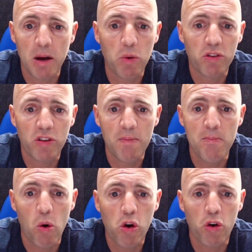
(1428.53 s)
want to see
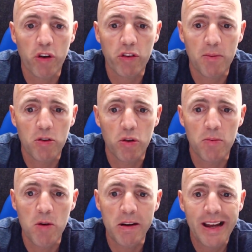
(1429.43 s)
more contracts come through at the
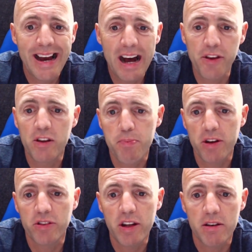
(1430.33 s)
moment. I think it's
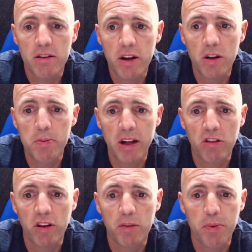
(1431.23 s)
priced in. The
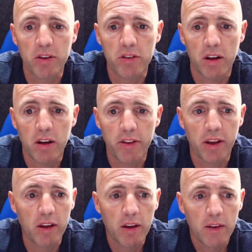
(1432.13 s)
potential is priced in, I
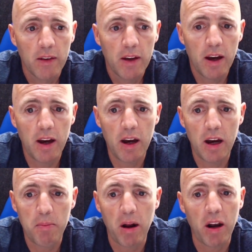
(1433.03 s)
think.
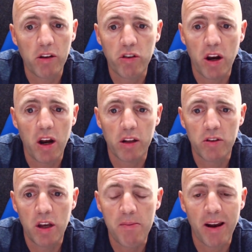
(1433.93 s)
But I like Jay, I like the
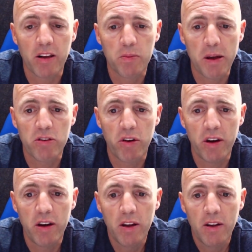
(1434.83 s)
team, I like the space they're
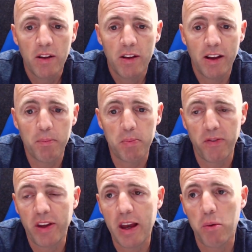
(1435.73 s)
in. But if
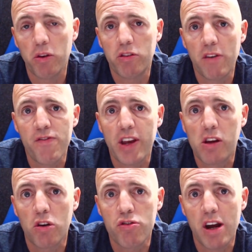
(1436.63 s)
they get one of those 7-figure
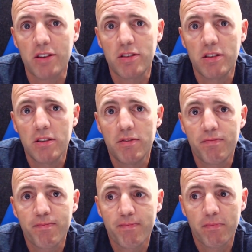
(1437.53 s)
contracts,
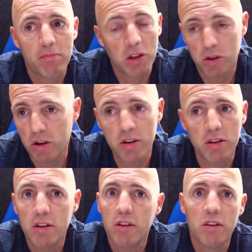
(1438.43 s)
good.
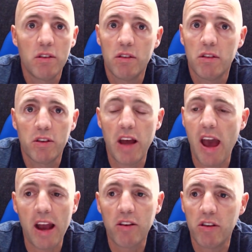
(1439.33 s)
It's
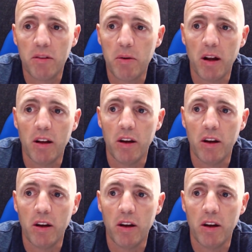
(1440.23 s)
excellent, but,